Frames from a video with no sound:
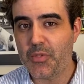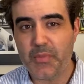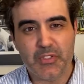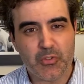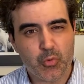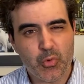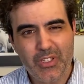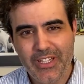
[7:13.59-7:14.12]
but
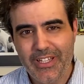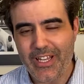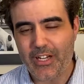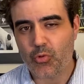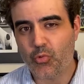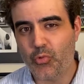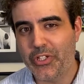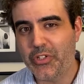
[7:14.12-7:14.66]
to really get a
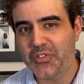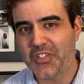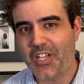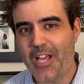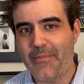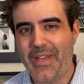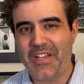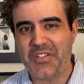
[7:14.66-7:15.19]

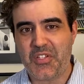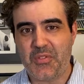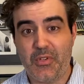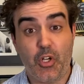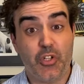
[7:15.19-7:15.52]
real-time estimate